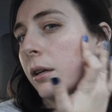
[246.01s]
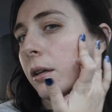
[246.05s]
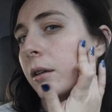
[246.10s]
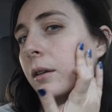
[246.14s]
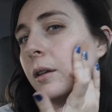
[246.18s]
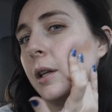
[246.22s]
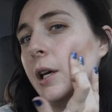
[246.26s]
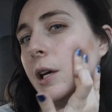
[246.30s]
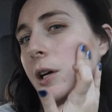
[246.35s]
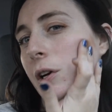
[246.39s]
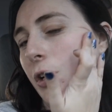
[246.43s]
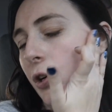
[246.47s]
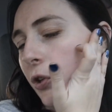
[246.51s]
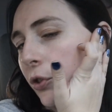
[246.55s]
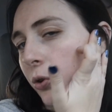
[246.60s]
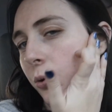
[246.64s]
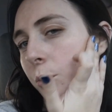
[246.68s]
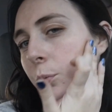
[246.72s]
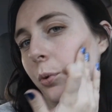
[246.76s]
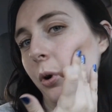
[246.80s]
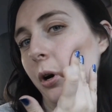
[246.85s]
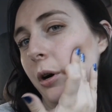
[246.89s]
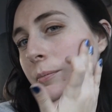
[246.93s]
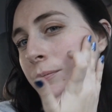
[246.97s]
like on the
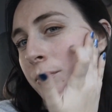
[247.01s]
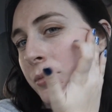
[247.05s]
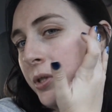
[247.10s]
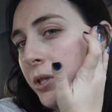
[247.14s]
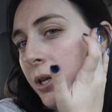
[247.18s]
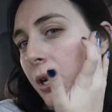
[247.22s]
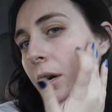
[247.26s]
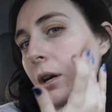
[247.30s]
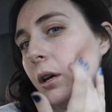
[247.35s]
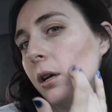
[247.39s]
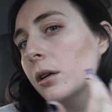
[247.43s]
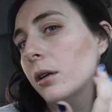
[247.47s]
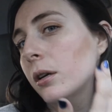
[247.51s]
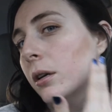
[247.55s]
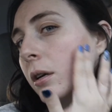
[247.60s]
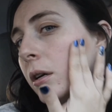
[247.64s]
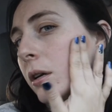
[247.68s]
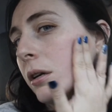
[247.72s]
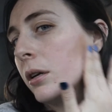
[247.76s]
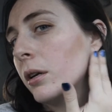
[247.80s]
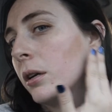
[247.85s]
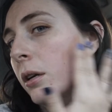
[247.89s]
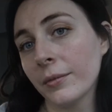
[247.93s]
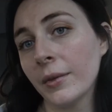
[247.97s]
warm side.
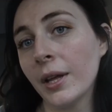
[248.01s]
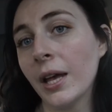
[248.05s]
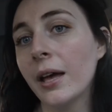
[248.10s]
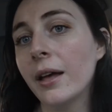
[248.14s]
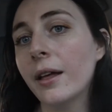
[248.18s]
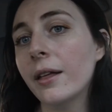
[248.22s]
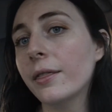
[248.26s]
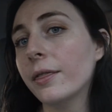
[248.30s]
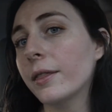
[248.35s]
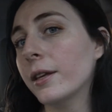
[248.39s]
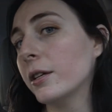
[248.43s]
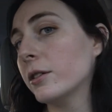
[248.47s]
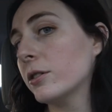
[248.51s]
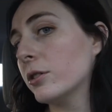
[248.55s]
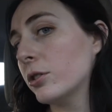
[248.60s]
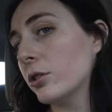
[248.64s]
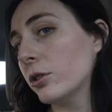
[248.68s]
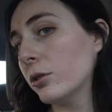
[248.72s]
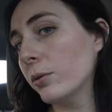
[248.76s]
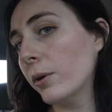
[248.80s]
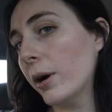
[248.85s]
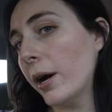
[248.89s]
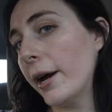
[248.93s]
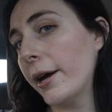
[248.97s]
These
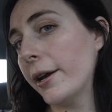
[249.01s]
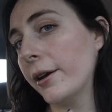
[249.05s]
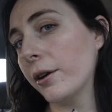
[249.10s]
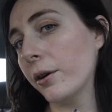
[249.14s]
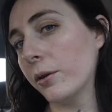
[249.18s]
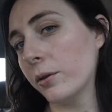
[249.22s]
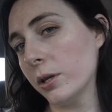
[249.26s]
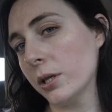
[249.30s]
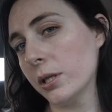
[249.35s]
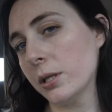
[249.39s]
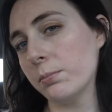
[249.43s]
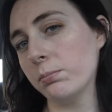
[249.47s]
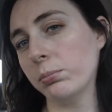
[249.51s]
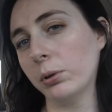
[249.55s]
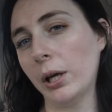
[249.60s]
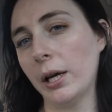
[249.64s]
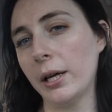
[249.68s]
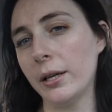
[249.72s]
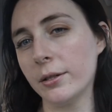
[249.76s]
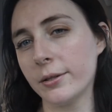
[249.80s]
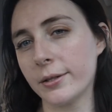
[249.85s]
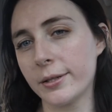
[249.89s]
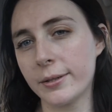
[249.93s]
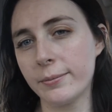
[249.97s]
do, I noticed,
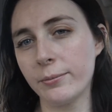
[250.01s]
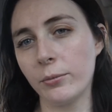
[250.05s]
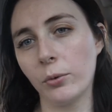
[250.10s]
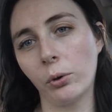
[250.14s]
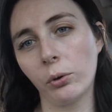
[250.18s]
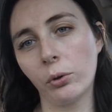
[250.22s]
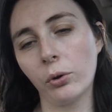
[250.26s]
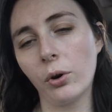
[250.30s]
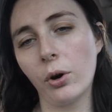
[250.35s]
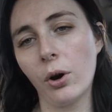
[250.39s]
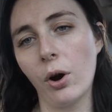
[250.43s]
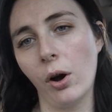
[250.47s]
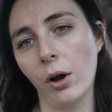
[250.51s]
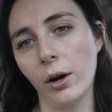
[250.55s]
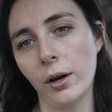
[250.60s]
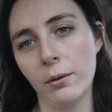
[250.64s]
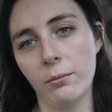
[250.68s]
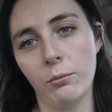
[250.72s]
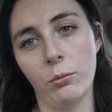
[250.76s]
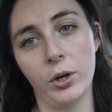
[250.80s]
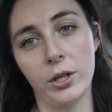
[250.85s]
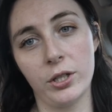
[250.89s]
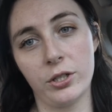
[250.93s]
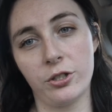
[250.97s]
blend smoother on a
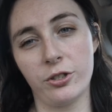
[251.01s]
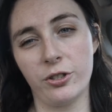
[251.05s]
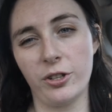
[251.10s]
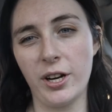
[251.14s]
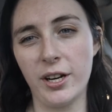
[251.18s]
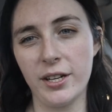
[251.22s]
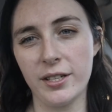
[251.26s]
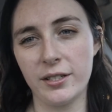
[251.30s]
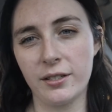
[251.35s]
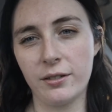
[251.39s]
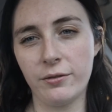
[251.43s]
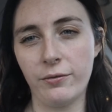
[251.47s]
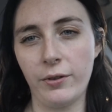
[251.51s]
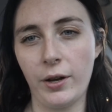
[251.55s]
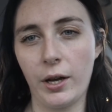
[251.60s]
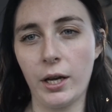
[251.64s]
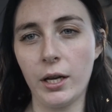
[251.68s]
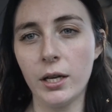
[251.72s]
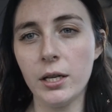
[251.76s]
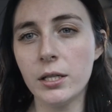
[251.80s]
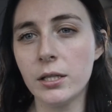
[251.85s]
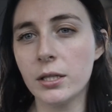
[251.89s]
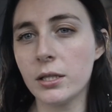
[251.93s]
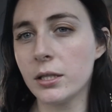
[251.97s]
moisturized
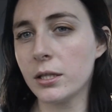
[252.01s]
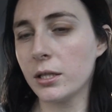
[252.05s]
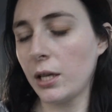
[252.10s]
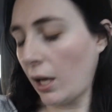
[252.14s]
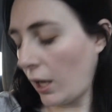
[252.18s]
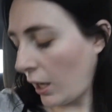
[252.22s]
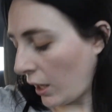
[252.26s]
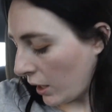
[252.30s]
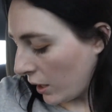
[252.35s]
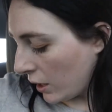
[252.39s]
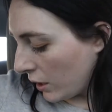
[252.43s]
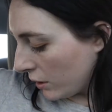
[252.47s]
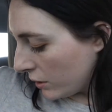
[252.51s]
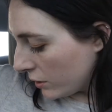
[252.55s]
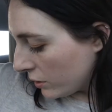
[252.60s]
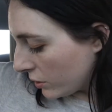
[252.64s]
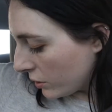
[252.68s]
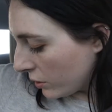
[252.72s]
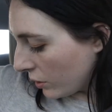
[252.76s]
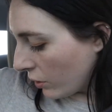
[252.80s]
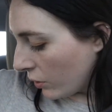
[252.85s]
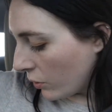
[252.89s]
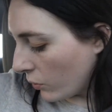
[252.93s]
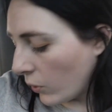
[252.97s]
face.
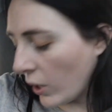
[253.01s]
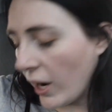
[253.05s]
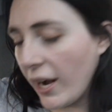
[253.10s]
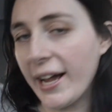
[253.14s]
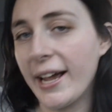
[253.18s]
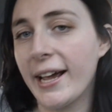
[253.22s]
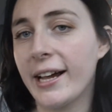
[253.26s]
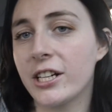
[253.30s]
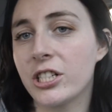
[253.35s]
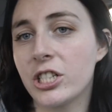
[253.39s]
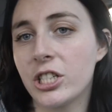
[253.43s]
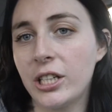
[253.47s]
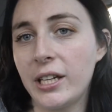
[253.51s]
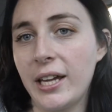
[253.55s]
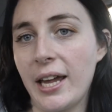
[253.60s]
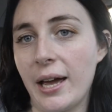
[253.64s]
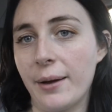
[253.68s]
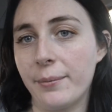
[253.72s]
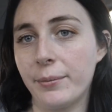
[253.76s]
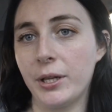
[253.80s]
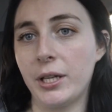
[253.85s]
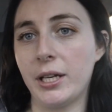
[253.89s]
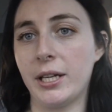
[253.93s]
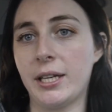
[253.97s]
So I actually
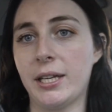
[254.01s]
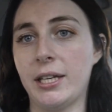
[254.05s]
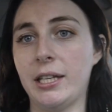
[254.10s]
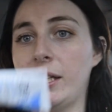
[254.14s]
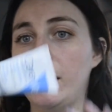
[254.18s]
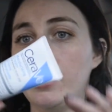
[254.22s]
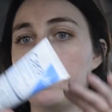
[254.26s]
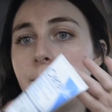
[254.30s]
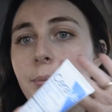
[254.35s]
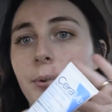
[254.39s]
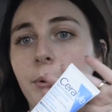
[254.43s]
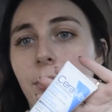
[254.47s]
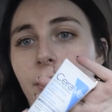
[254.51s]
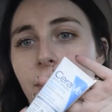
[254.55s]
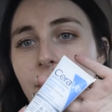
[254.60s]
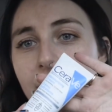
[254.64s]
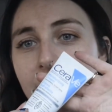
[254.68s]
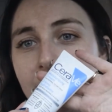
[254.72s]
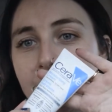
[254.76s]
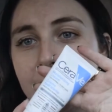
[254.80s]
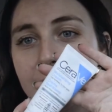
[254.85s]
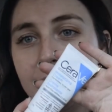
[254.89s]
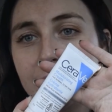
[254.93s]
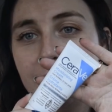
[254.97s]
am going to keep
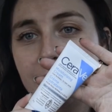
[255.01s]
this